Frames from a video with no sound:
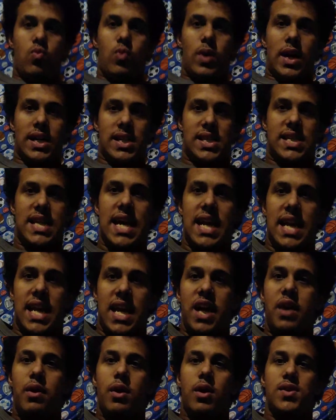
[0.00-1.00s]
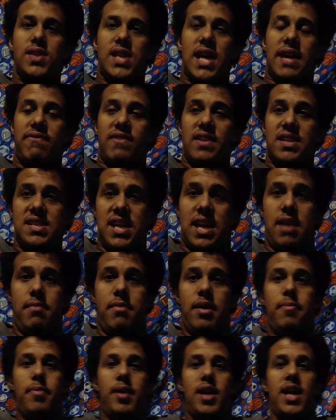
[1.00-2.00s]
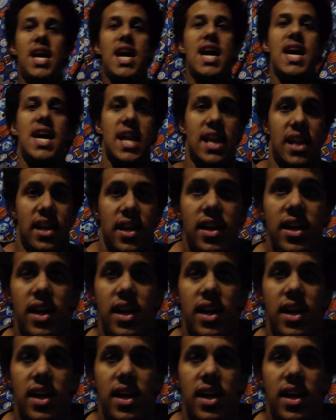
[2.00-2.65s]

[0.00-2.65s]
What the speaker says: 10 heroes have to team up again?